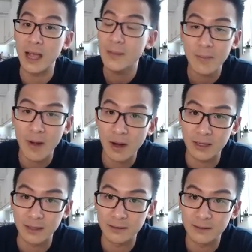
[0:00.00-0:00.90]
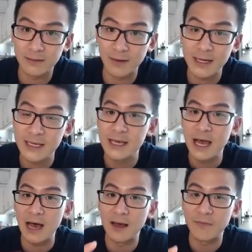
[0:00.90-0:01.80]
I'm a marketer, right?
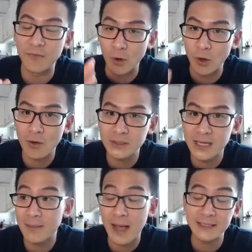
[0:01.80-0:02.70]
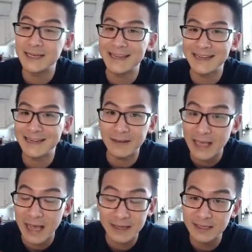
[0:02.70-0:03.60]
For a long time, I didn't
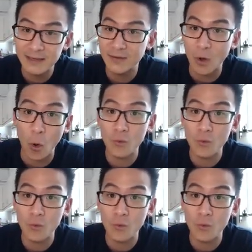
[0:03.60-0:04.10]
even own